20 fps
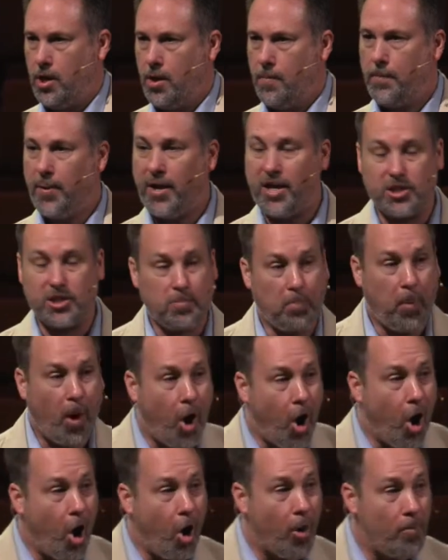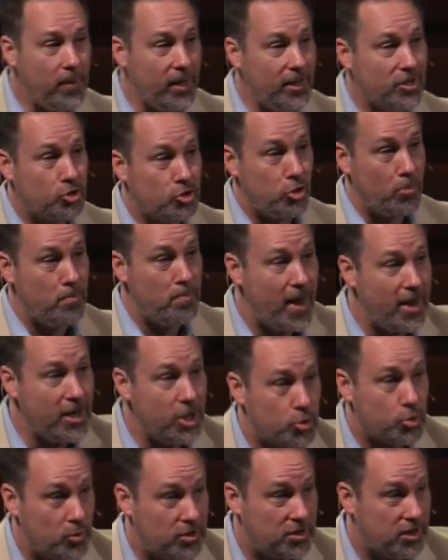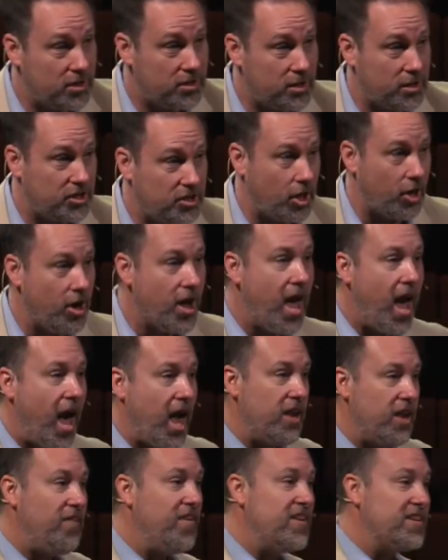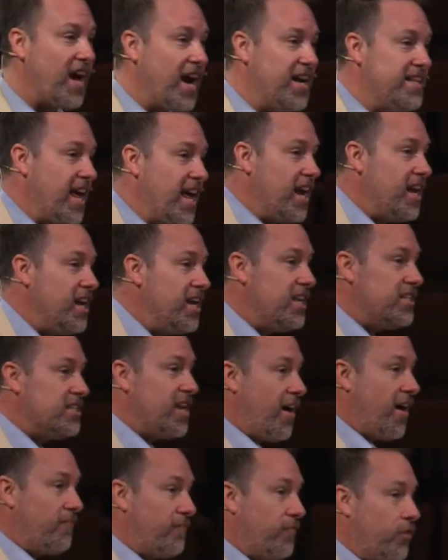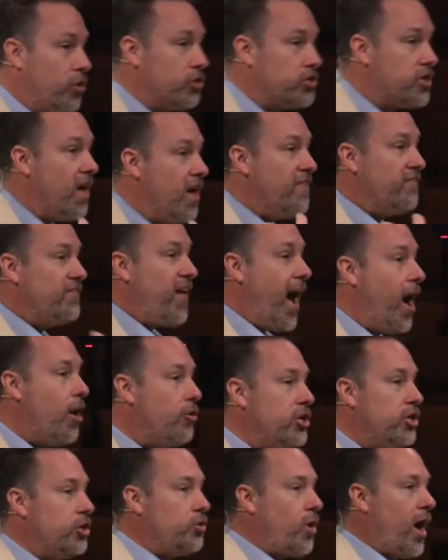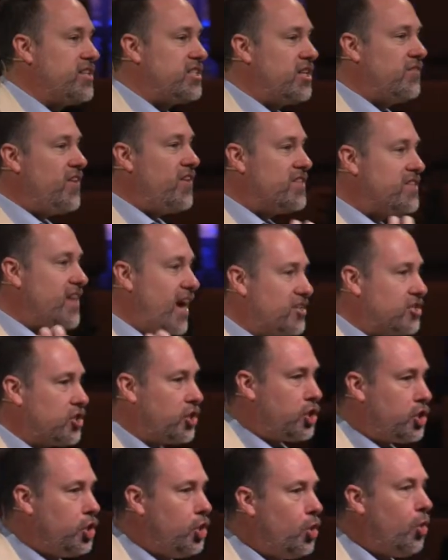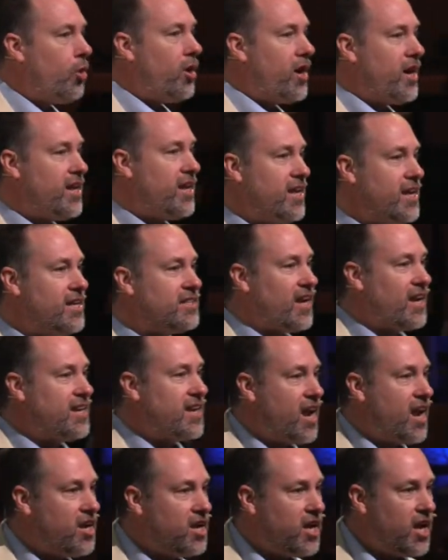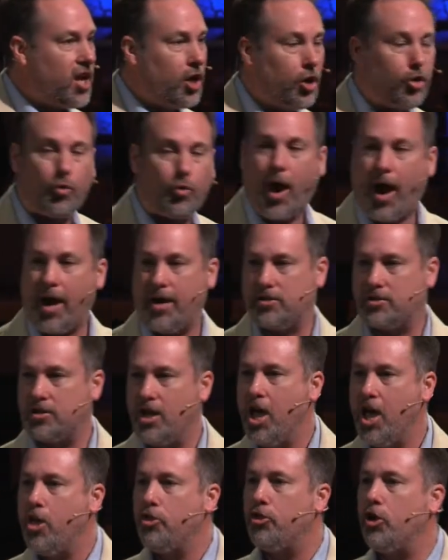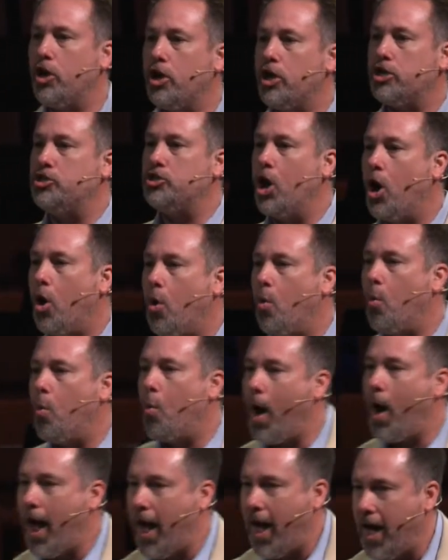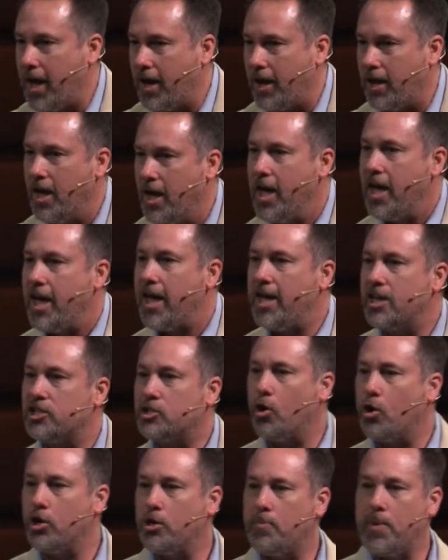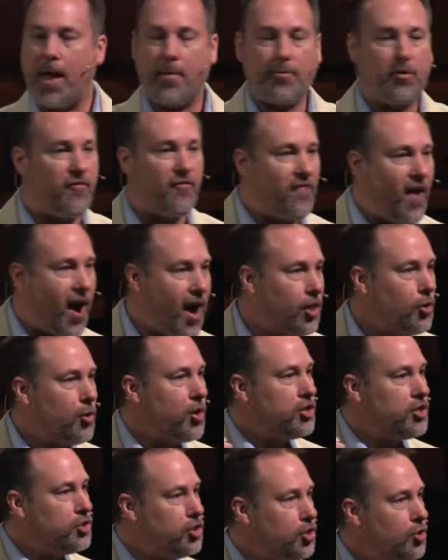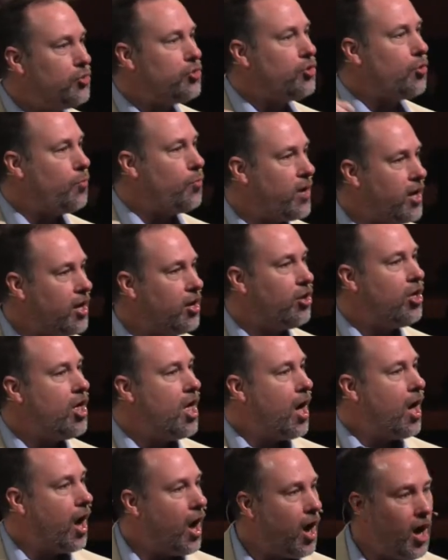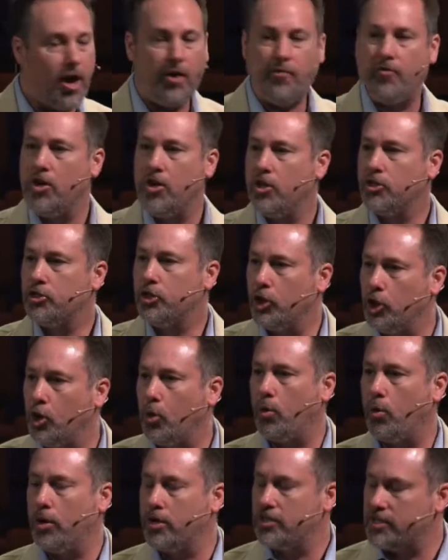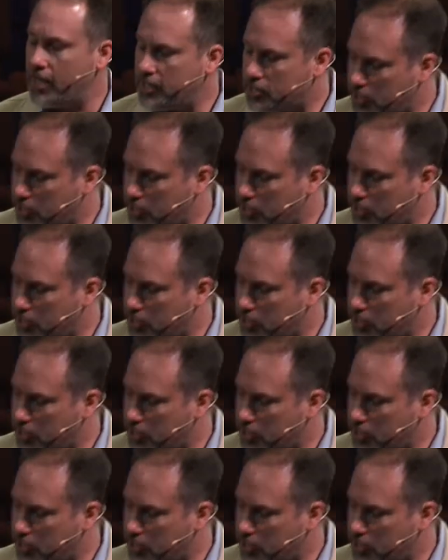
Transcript: because Paul meets tremendous resistance here. And if his identity is not first found in Christ, if he's not secure in his identity in Christ, there is no way he is going to be able to follow and do the will of the Lord. Let's